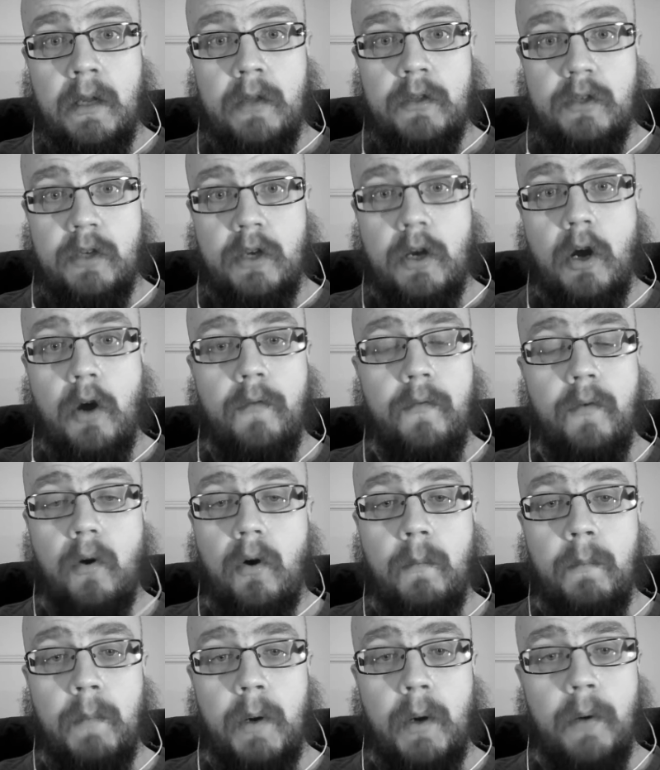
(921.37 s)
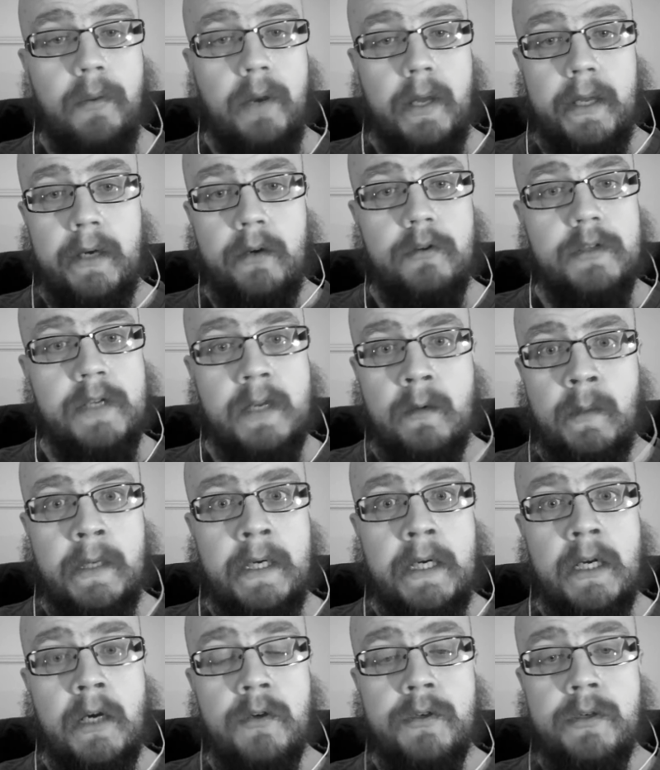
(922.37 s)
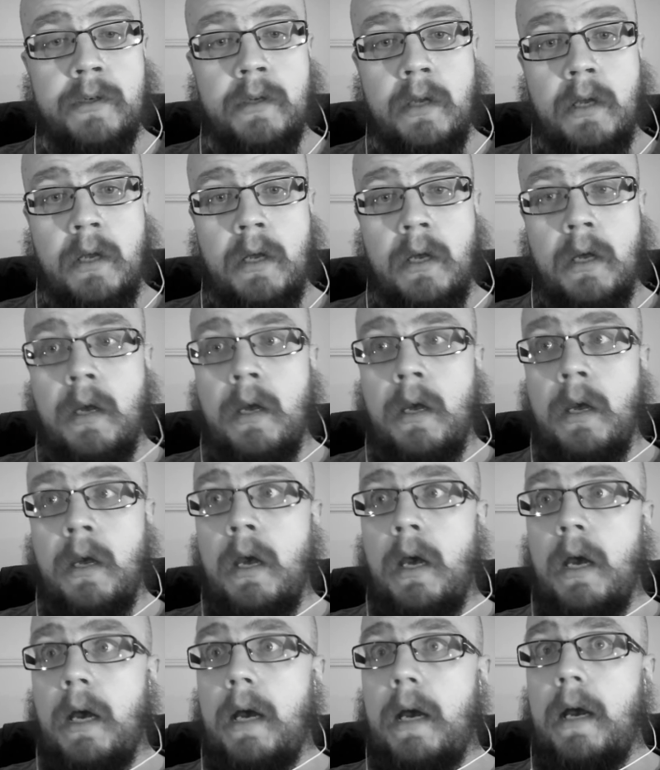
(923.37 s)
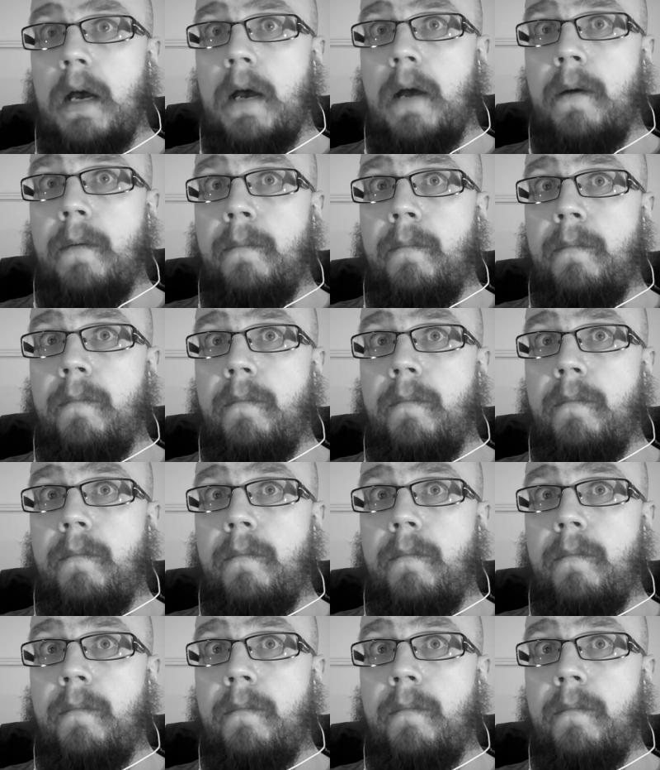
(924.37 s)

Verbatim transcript: to go for both Linux and Windows. Uh,